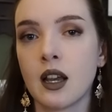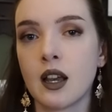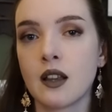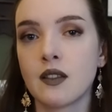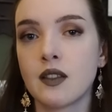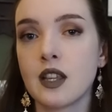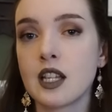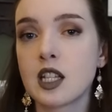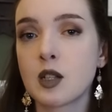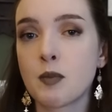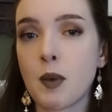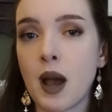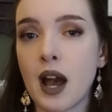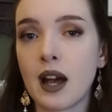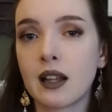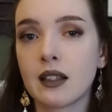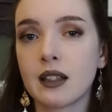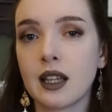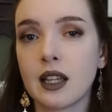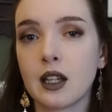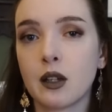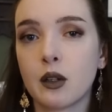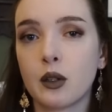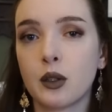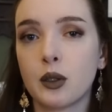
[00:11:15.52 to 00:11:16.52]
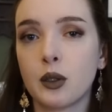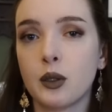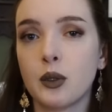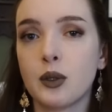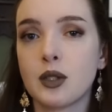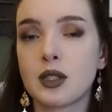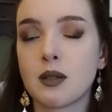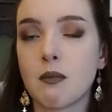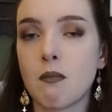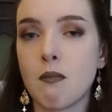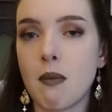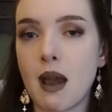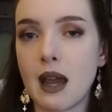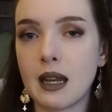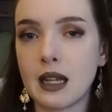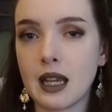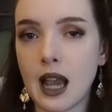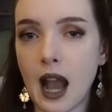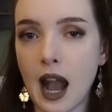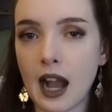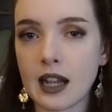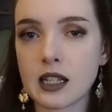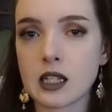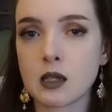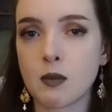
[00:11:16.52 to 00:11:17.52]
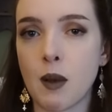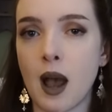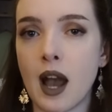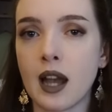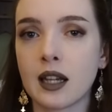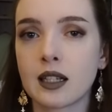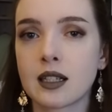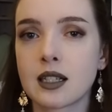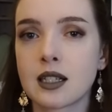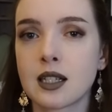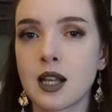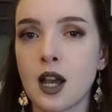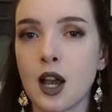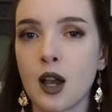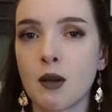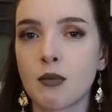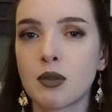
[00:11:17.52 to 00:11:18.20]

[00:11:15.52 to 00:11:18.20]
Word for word: This spell includes many aspects,